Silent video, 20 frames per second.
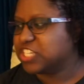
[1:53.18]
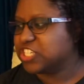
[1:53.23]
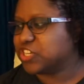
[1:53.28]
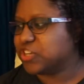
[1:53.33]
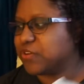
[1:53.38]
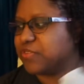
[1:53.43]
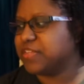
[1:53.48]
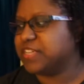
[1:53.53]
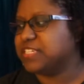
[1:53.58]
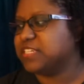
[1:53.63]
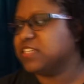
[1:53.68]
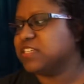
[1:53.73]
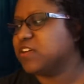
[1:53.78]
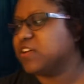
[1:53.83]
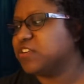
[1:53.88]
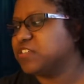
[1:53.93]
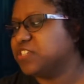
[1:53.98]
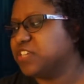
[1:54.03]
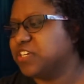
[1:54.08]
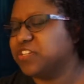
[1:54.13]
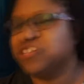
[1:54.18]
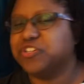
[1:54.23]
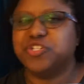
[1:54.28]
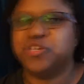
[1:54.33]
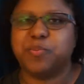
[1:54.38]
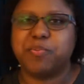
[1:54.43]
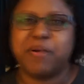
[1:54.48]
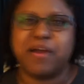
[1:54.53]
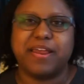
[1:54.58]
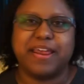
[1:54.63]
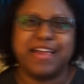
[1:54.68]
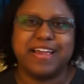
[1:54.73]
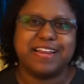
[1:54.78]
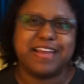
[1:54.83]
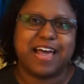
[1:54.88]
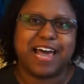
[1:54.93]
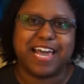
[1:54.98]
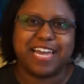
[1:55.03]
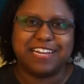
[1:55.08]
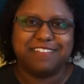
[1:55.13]
So this is our signature product.
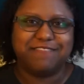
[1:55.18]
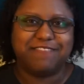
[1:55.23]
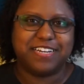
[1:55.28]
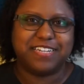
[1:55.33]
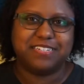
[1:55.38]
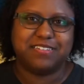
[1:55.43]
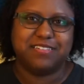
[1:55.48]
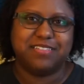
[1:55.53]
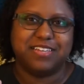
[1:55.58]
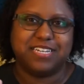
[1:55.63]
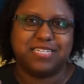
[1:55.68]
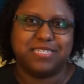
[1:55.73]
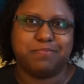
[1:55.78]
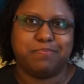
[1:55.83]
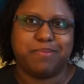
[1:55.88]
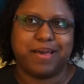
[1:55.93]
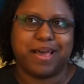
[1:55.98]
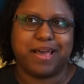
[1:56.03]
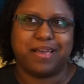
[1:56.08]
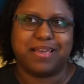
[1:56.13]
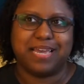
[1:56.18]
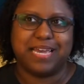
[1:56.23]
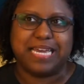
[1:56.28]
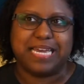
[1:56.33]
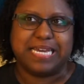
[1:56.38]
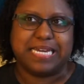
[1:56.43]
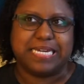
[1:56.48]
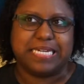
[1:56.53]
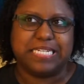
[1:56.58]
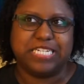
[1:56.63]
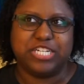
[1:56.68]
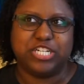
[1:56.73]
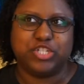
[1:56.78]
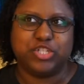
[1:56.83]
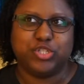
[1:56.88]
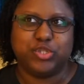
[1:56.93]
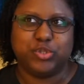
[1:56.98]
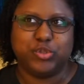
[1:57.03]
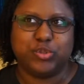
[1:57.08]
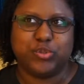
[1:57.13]
I invented this back in
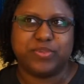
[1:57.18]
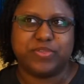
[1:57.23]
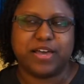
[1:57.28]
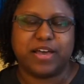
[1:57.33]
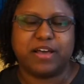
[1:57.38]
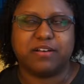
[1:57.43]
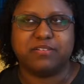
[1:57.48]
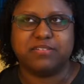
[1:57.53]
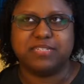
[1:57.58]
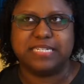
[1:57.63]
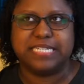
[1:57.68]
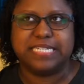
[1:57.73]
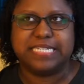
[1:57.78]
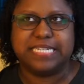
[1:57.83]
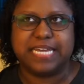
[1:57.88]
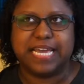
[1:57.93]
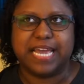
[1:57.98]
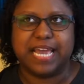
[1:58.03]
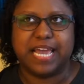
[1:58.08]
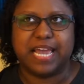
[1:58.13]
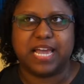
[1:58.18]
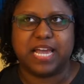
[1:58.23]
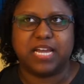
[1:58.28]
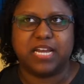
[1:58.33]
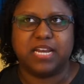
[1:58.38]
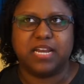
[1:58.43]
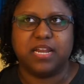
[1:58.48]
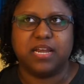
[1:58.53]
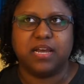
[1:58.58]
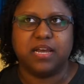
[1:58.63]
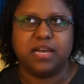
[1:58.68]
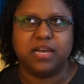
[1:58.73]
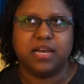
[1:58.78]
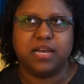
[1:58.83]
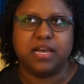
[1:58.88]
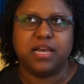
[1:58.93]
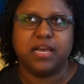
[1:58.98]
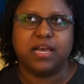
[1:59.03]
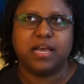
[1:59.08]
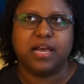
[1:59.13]
2000 and
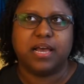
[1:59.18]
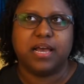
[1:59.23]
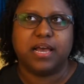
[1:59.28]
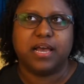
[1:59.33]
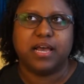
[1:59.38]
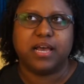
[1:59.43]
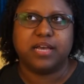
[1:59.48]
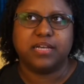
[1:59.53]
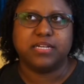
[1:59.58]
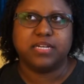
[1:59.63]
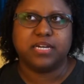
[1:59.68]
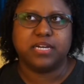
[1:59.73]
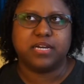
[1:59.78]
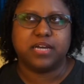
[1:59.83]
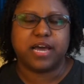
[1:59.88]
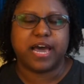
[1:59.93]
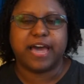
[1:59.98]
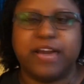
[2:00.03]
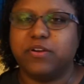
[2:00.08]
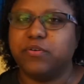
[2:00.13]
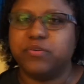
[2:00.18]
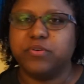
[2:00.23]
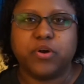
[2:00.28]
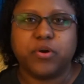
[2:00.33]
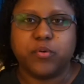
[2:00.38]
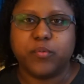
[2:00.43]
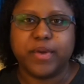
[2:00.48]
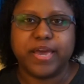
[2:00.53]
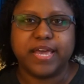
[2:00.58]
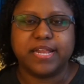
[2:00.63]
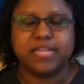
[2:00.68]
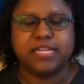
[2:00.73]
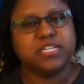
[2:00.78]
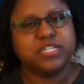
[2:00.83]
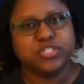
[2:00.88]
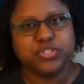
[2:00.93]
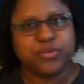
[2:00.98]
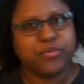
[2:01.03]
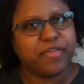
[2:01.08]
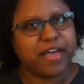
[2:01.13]
I don't know when,
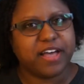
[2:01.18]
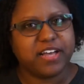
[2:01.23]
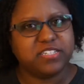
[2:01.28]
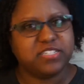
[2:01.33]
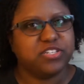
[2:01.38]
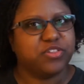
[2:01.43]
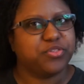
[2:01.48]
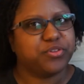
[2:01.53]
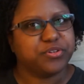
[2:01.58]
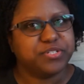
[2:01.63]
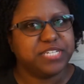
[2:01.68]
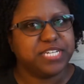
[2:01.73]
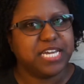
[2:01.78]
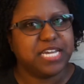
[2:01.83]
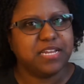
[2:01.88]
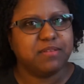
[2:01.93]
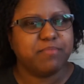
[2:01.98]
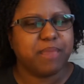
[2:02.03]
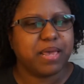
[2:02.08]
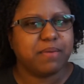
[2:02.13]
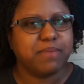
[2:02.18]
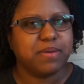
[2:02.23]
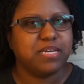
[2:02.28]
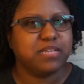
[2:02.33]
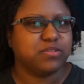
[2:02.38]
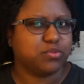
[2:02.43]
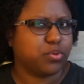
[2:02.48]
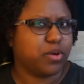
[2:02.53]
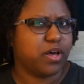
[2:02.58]
2013 maybe,